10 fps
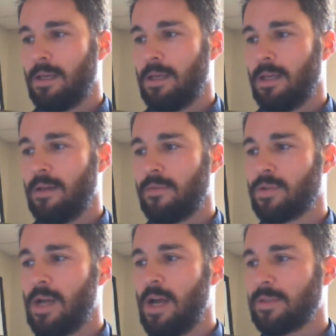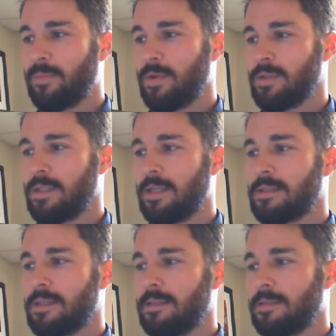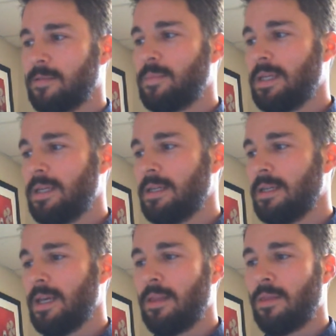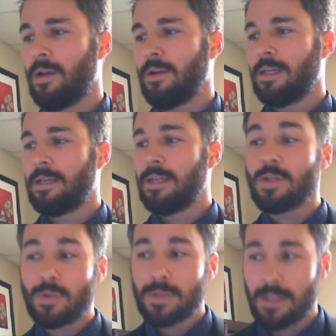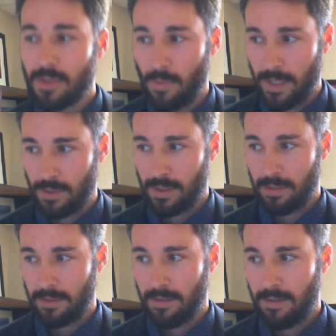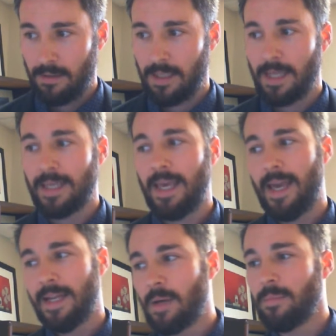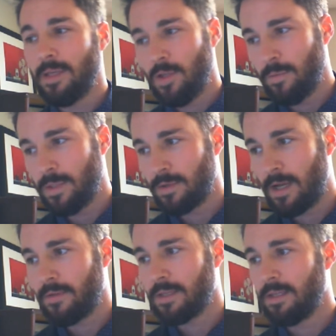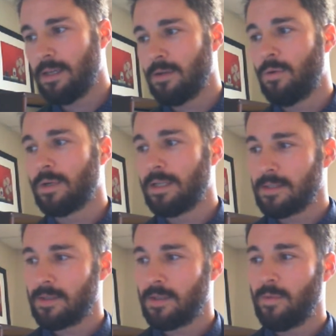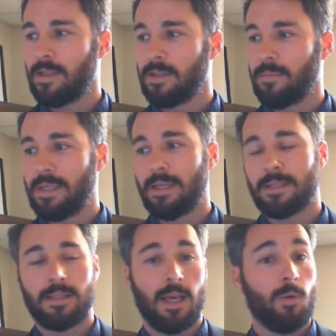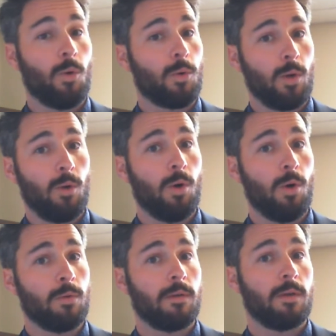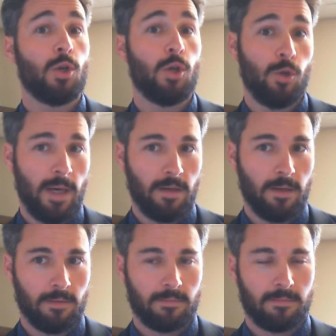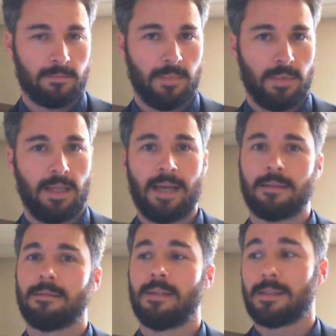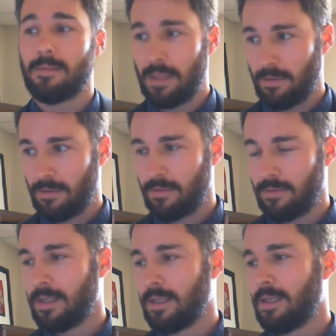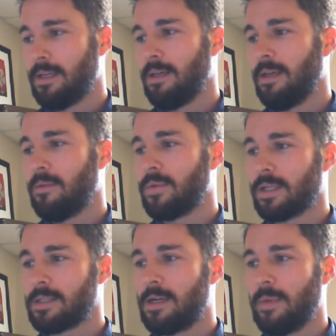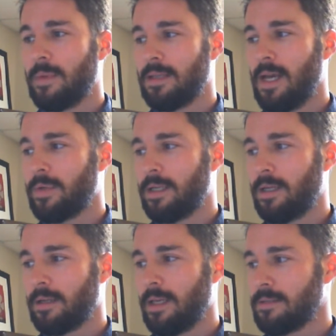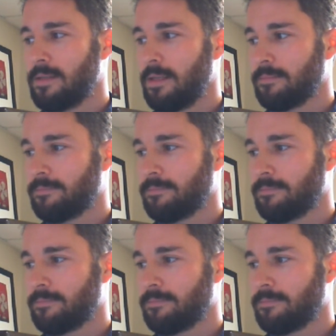If the trafficked person consented to be in their initial situation, then it cannot be human trafficking or against their will because they, quote unquote, knew better. That is a myth. And we're going to talk about that one in our case study.